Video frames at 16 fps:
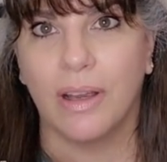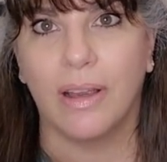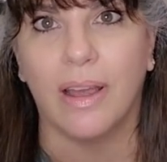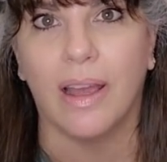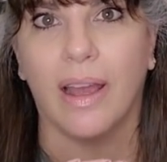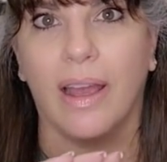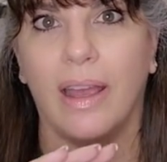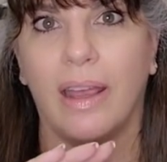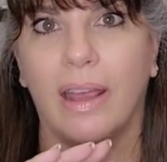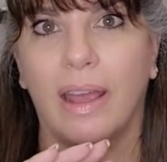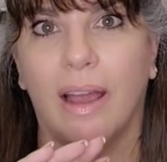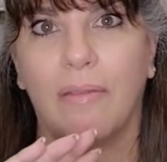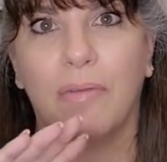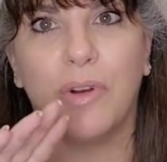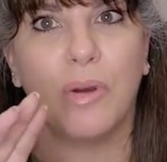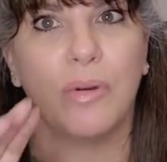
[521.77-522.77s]
I
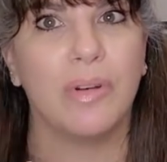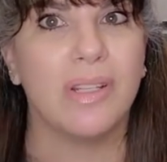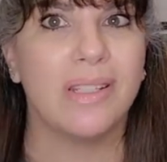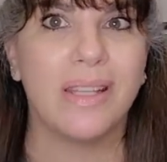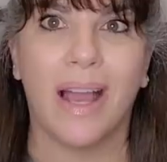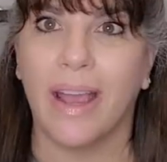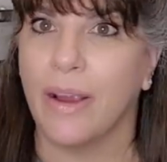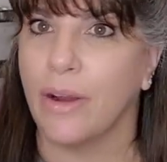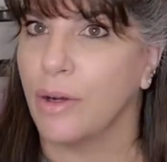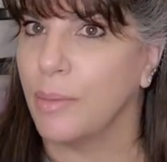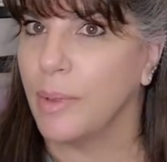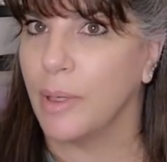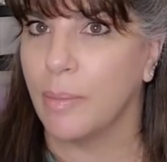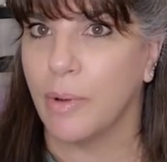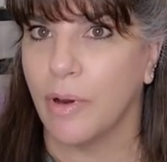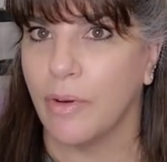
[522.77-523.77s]
have no desire to
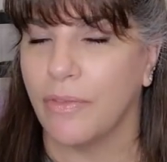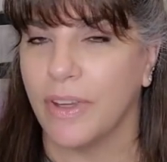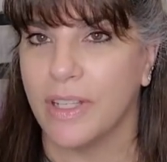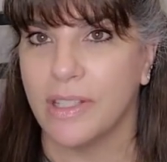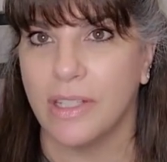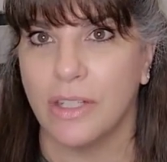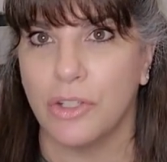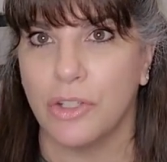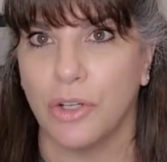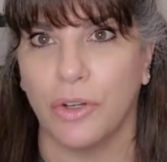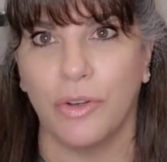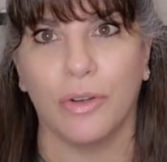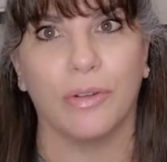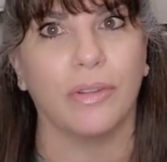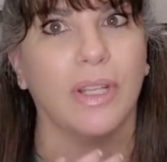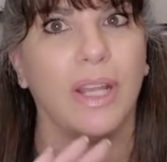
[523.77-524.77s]
be a perfect stitcher.
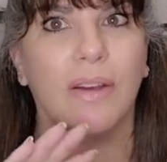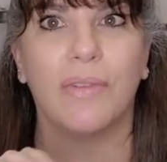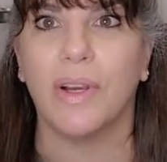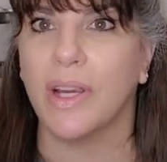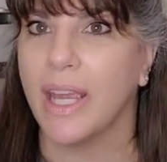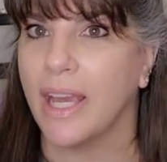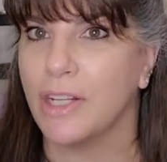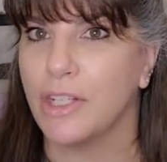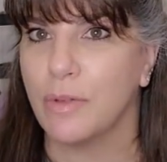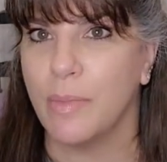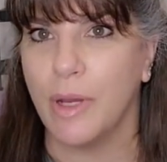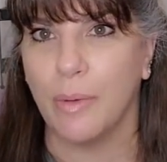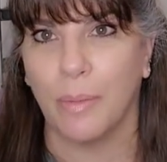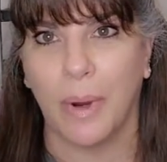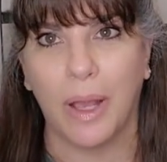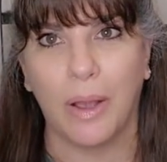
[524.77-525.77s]
You'll never catch
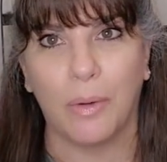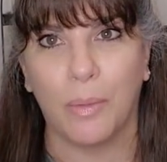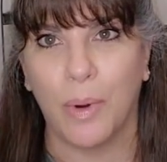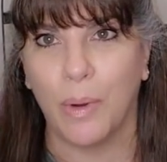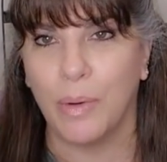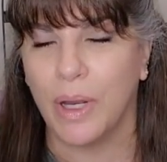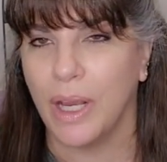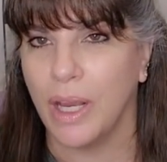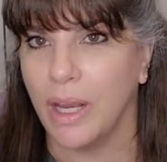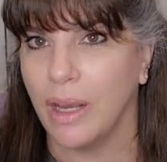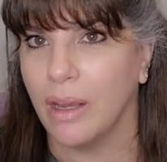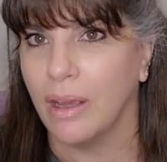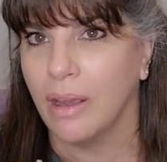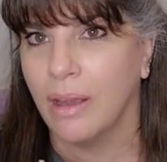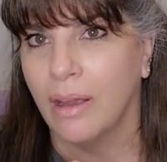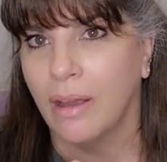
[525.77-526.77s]
me
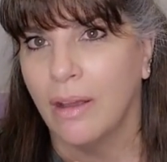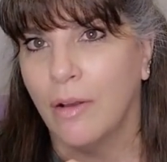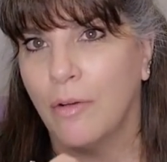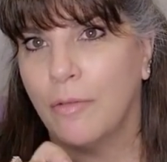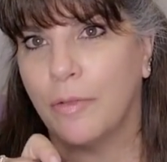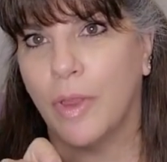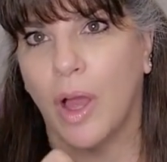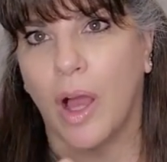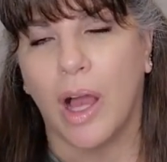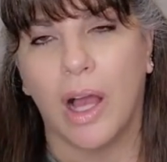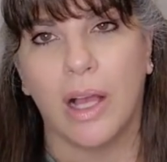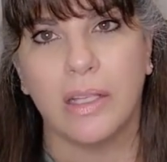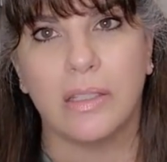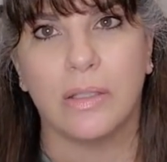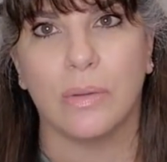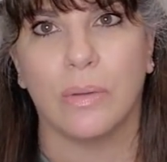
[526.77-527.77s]
railroading
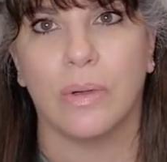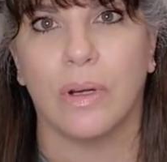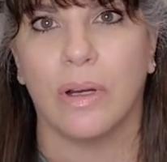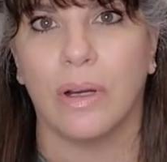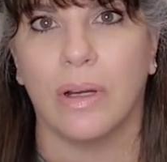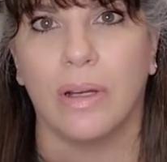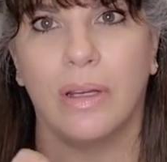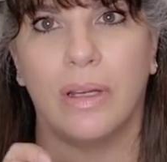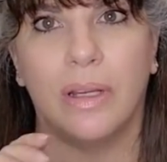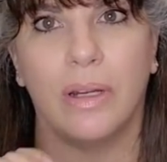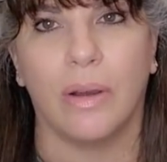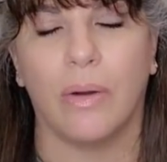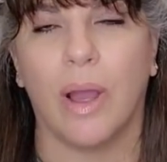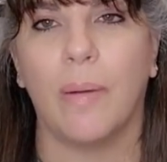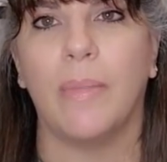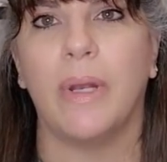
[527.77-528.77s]
floss, or, you
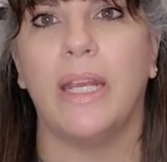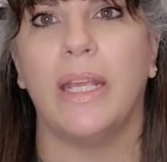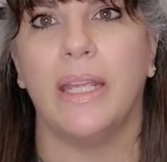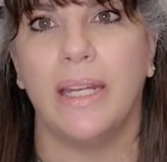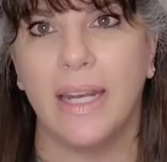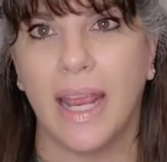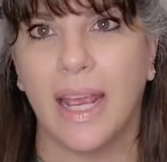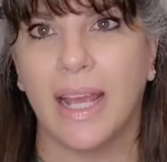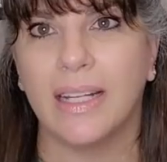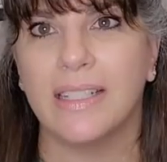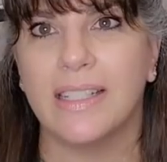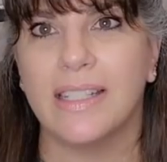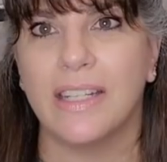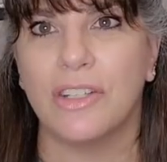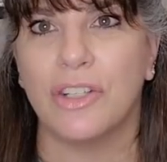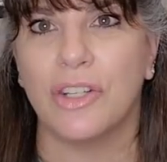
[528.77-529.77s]
know, I'm an in-hand
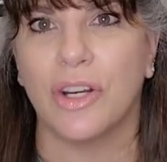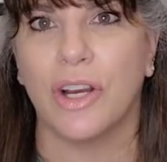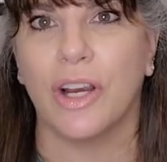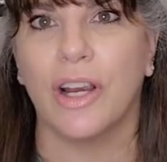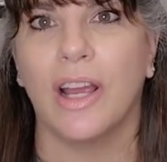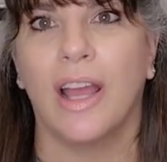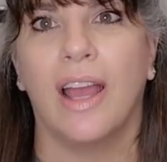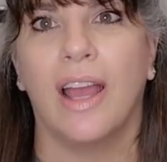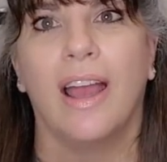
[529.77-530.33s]
stitcher.